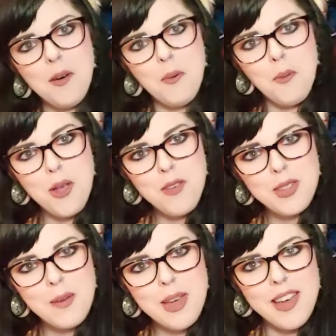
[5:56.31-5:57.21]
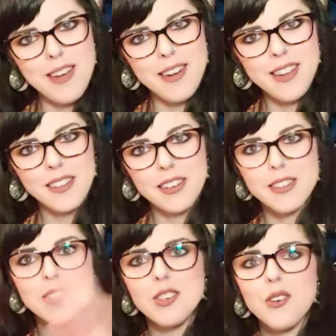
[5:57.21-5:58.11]
weaving them in.
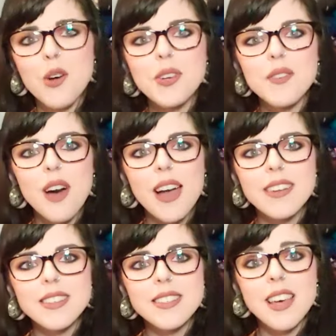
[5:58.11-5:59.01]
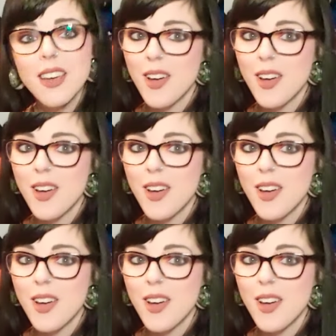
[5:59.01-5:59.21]
Listen to your own advice,